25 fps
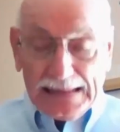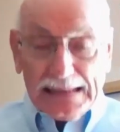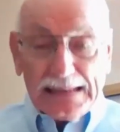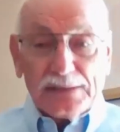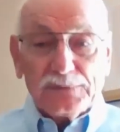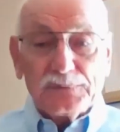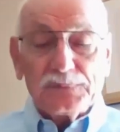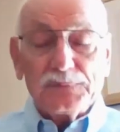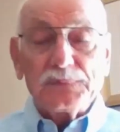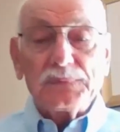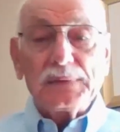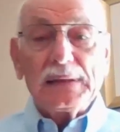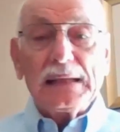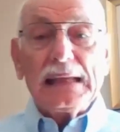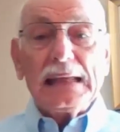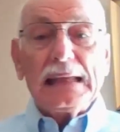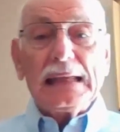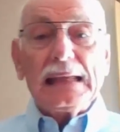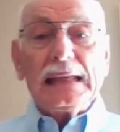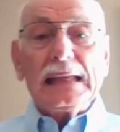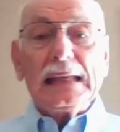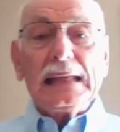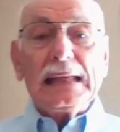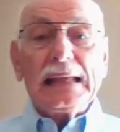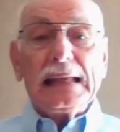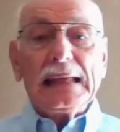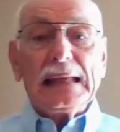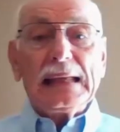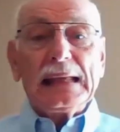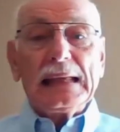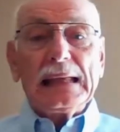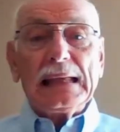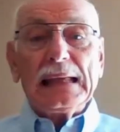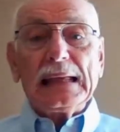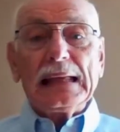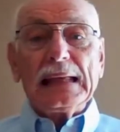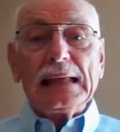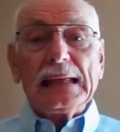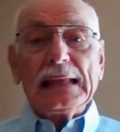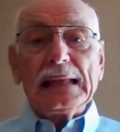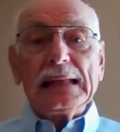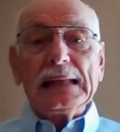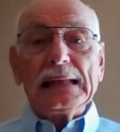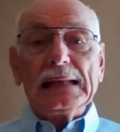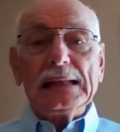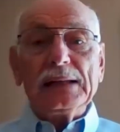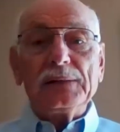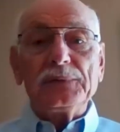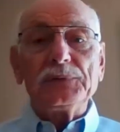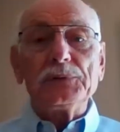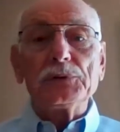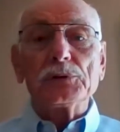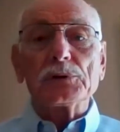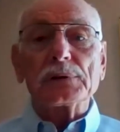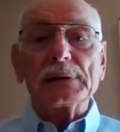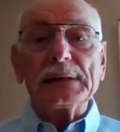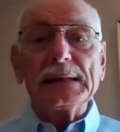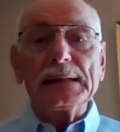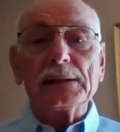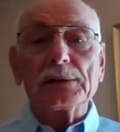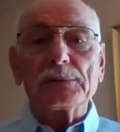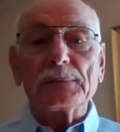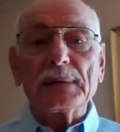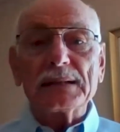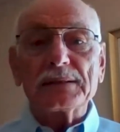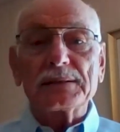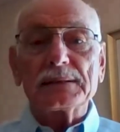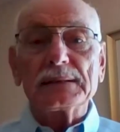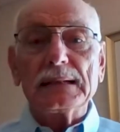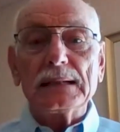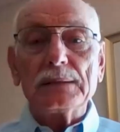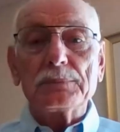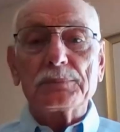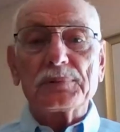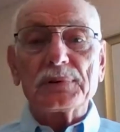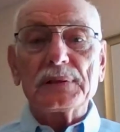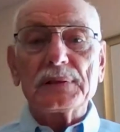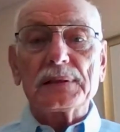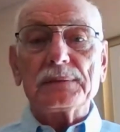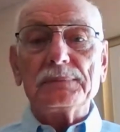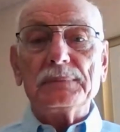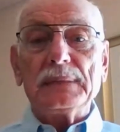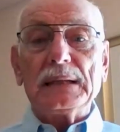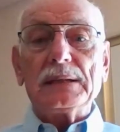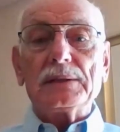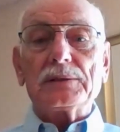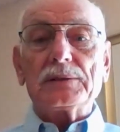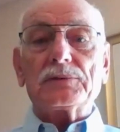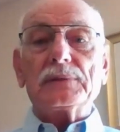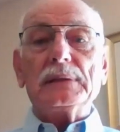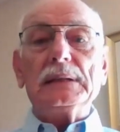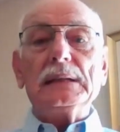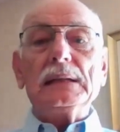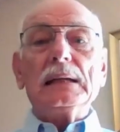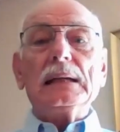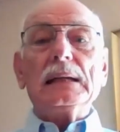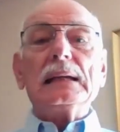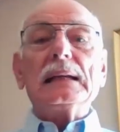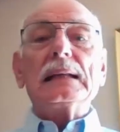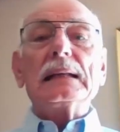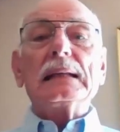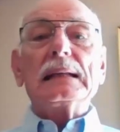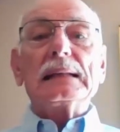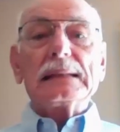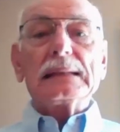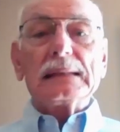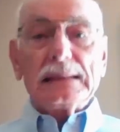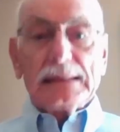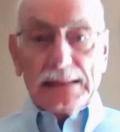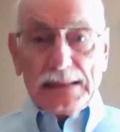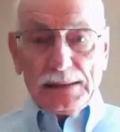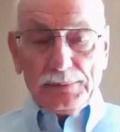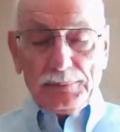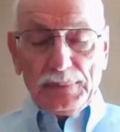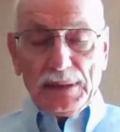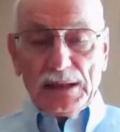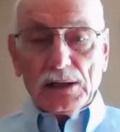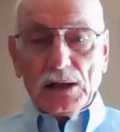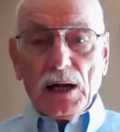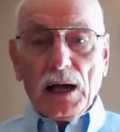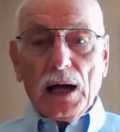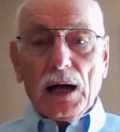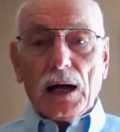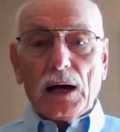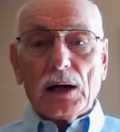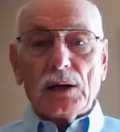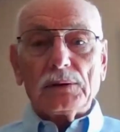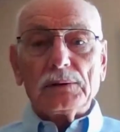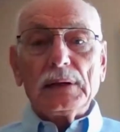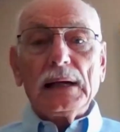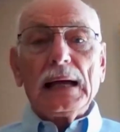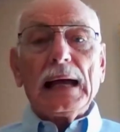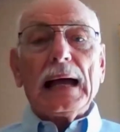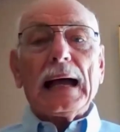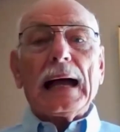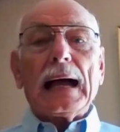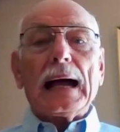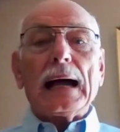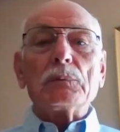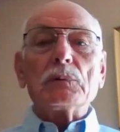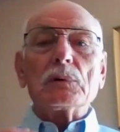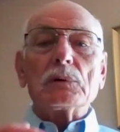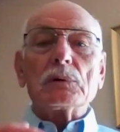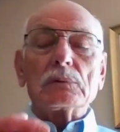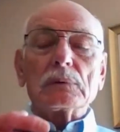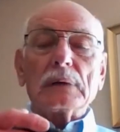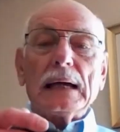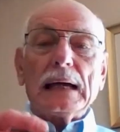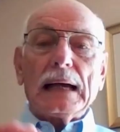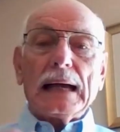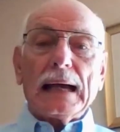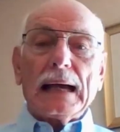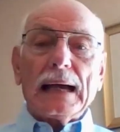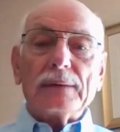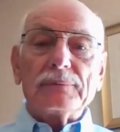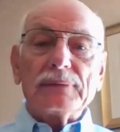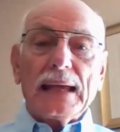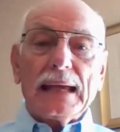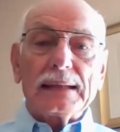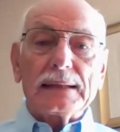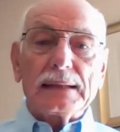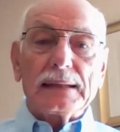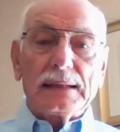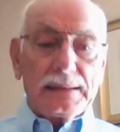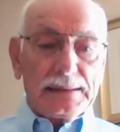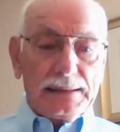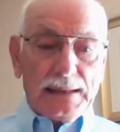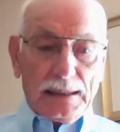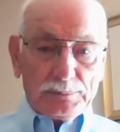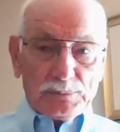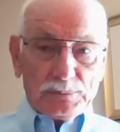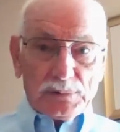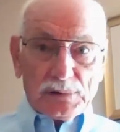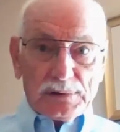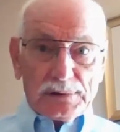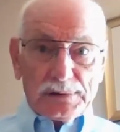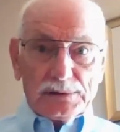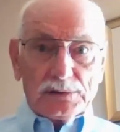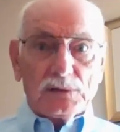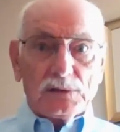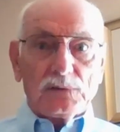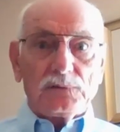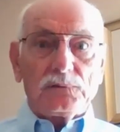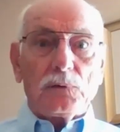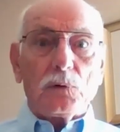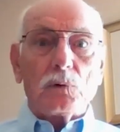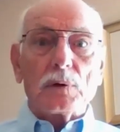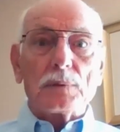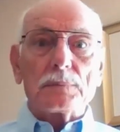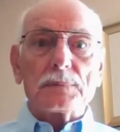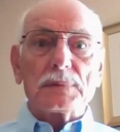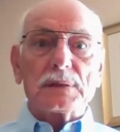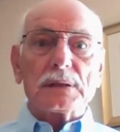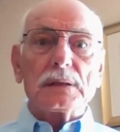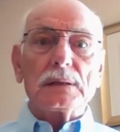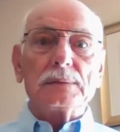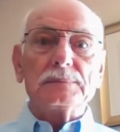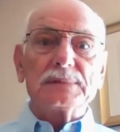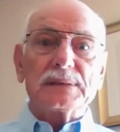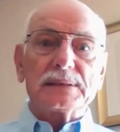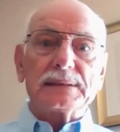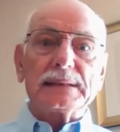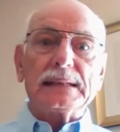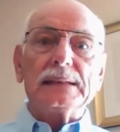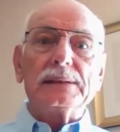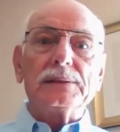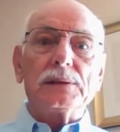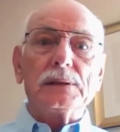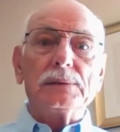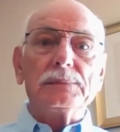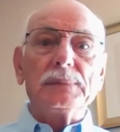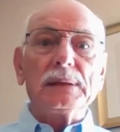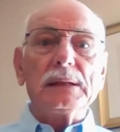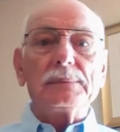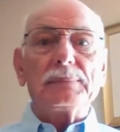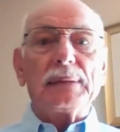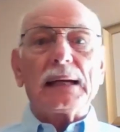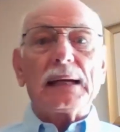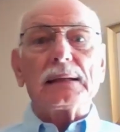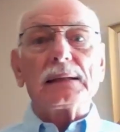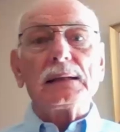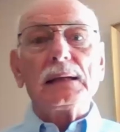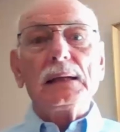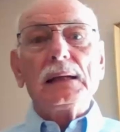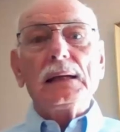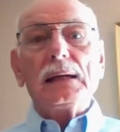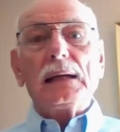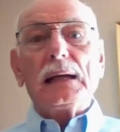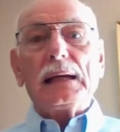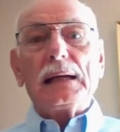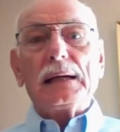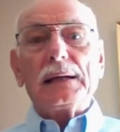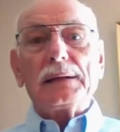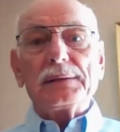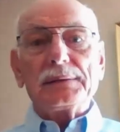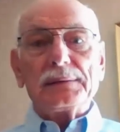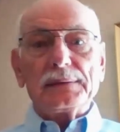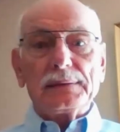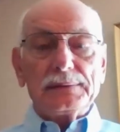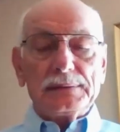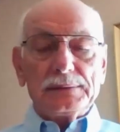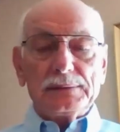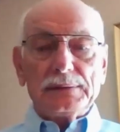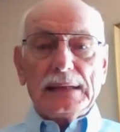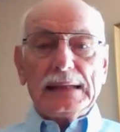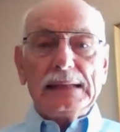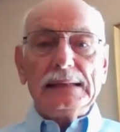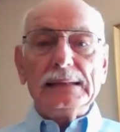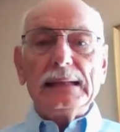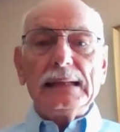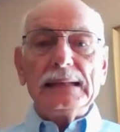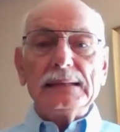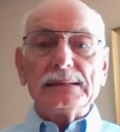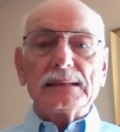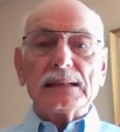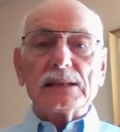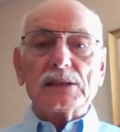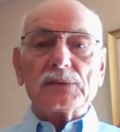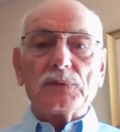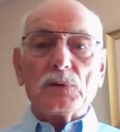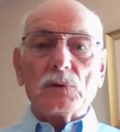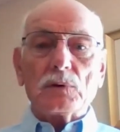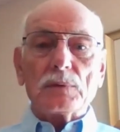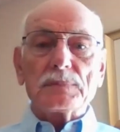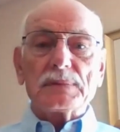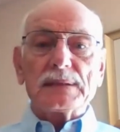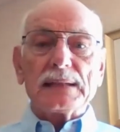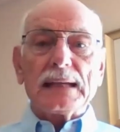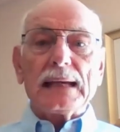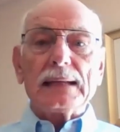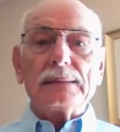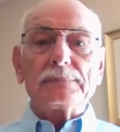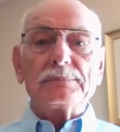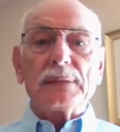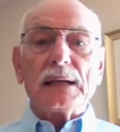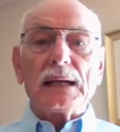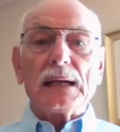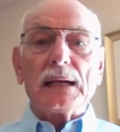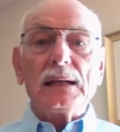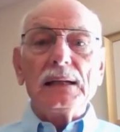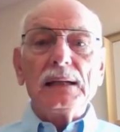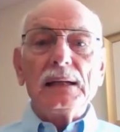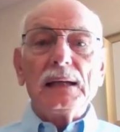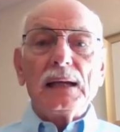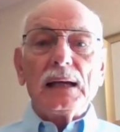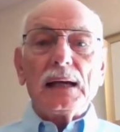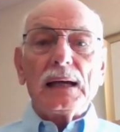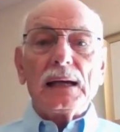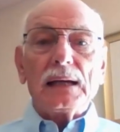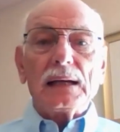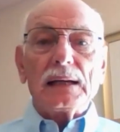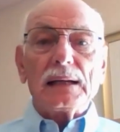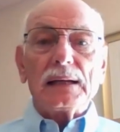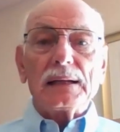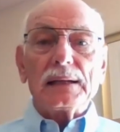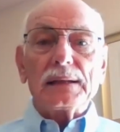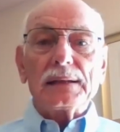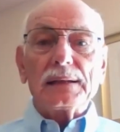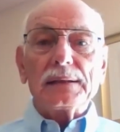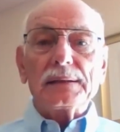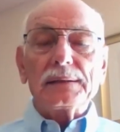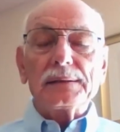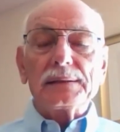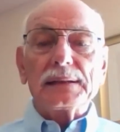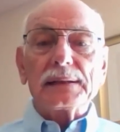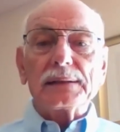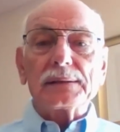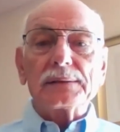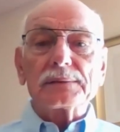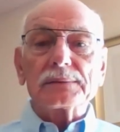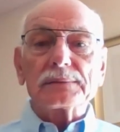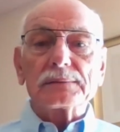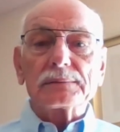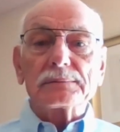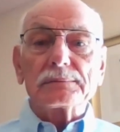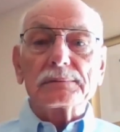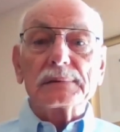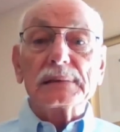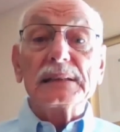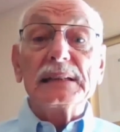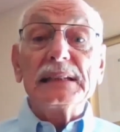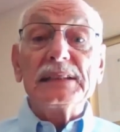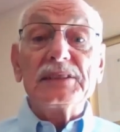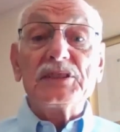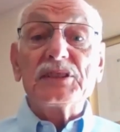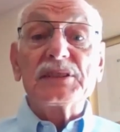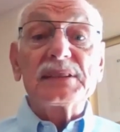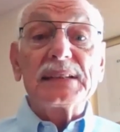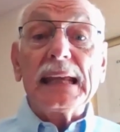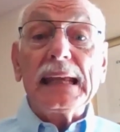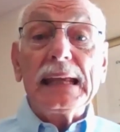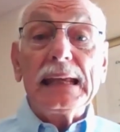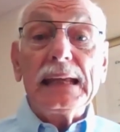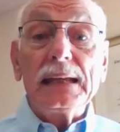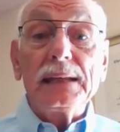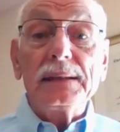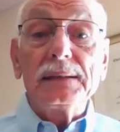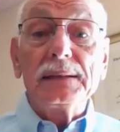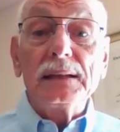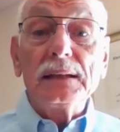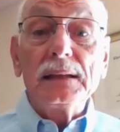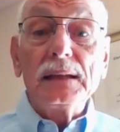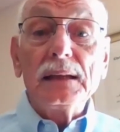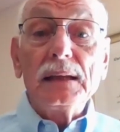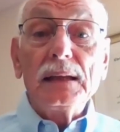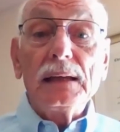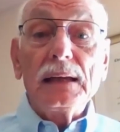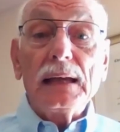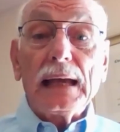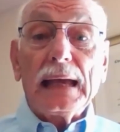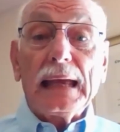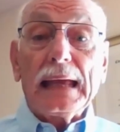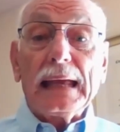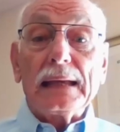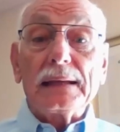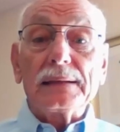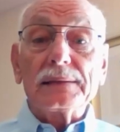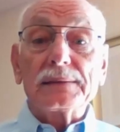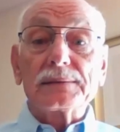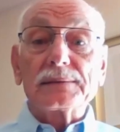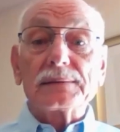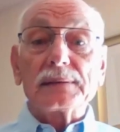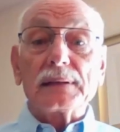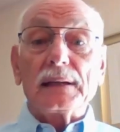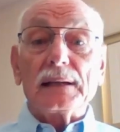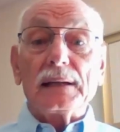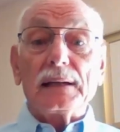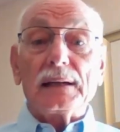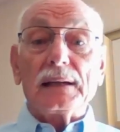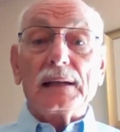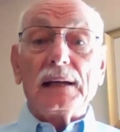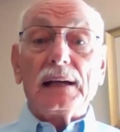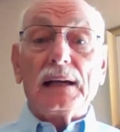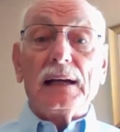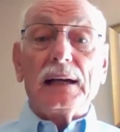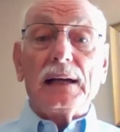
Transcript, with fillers: if if you're interested in prison ministry give me a call i will uh, i've had a number of little forms come send to me about uh, he needs this form signed by uh, their religious head as uh,